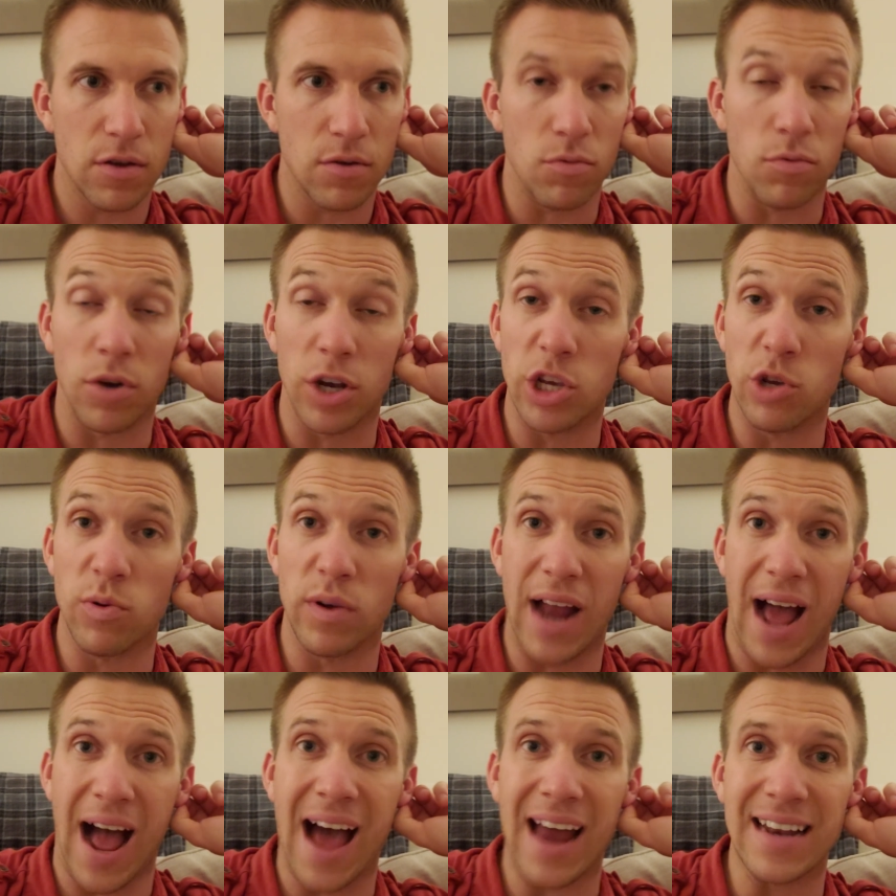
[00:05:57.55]
what you
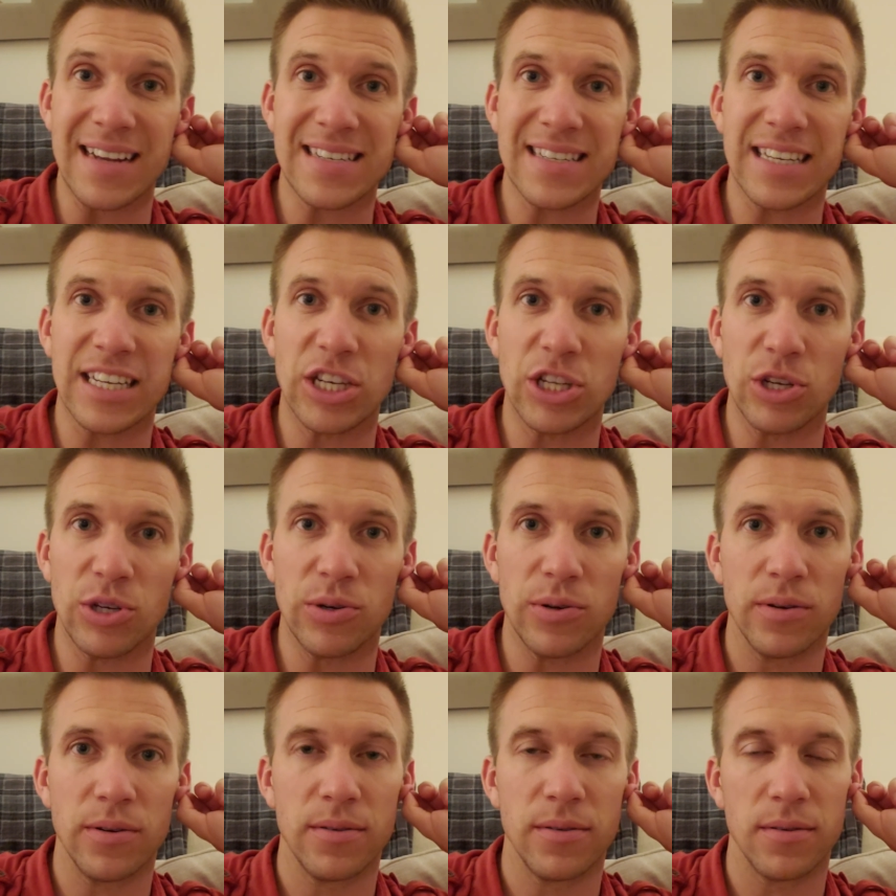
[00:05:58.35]
would honestly
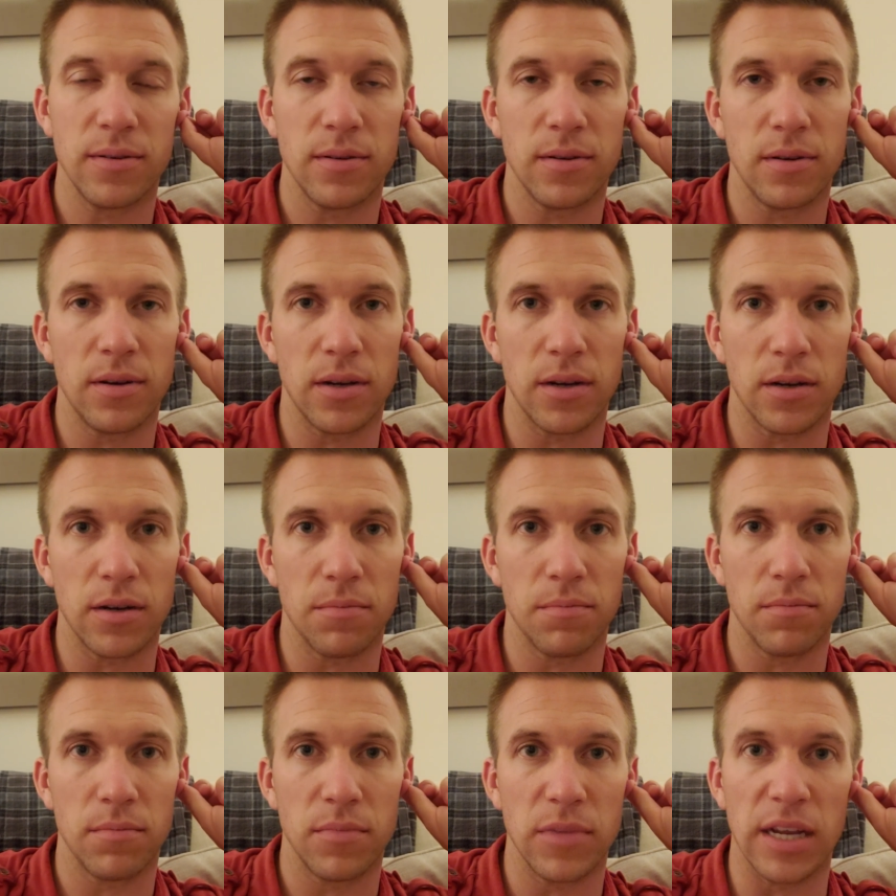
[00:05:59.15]
do
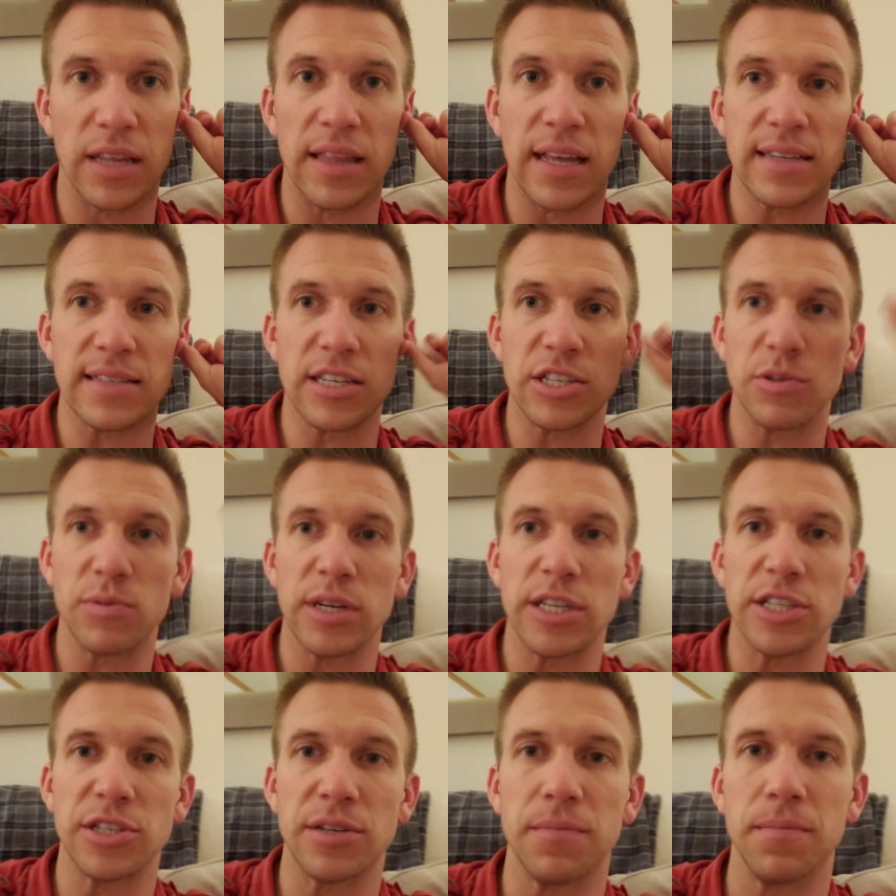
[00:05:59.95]
in that
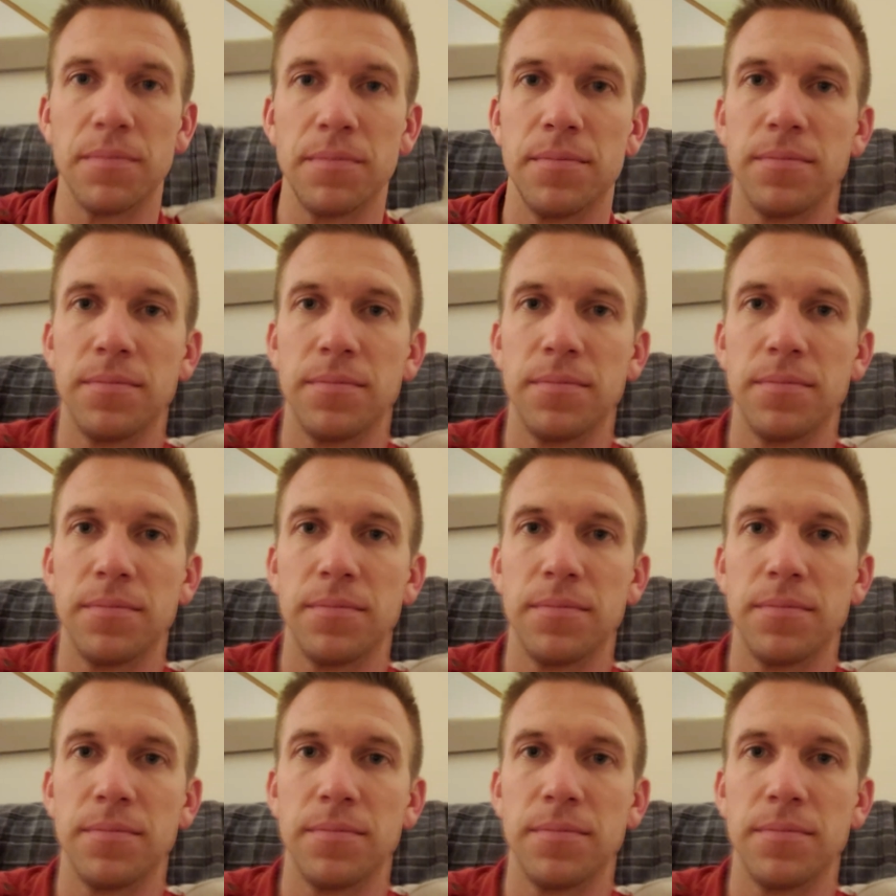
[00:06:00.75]
situation.